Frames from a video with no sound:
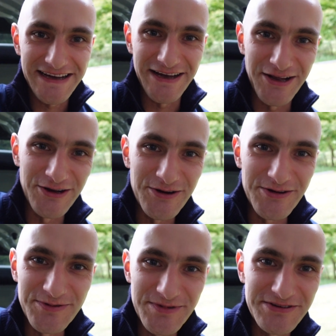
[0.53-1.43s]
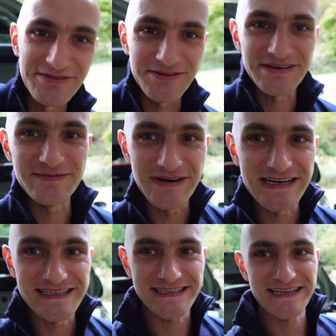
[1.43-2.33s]
Hello you beautiful tea
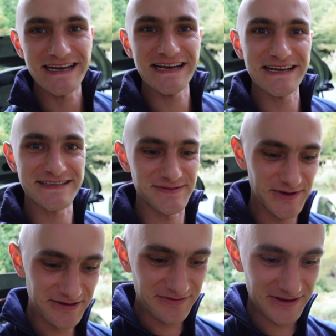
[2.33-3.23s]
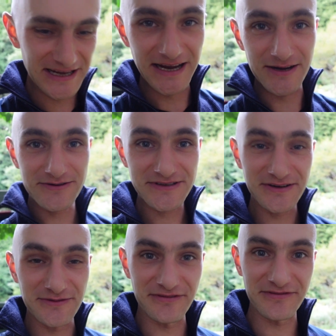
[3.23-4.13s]
minds. It's a beautiful day out.
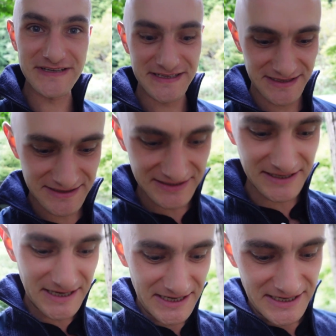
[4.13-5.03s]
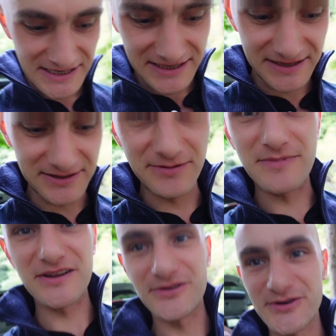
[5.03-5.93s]
We've visited the
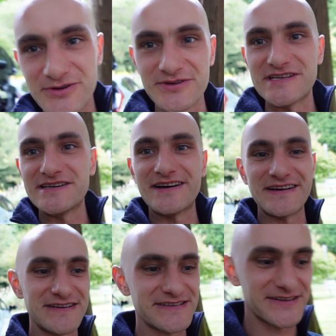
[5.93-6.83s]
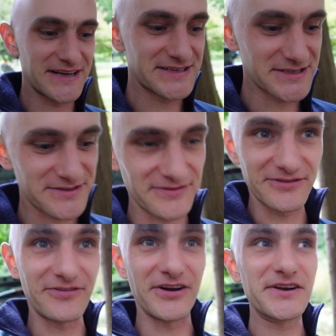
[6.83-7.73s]
Mandokoro tea gardens today just for
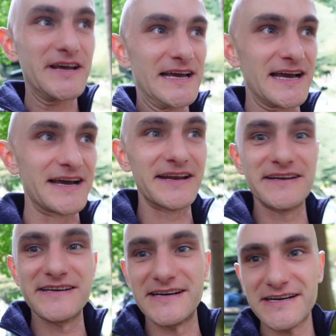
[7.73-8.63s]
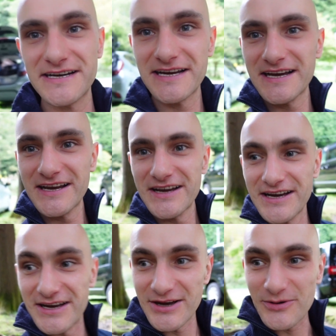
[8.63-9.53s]
fun, and
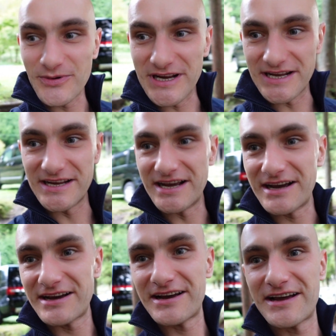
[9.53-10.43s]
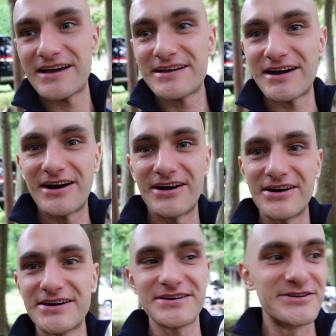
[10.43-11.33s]
we
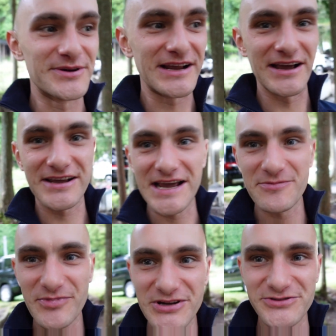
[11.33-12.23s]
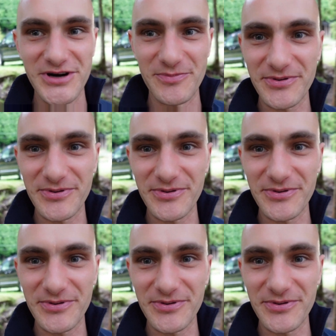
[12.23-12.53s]
are doing a camping trip.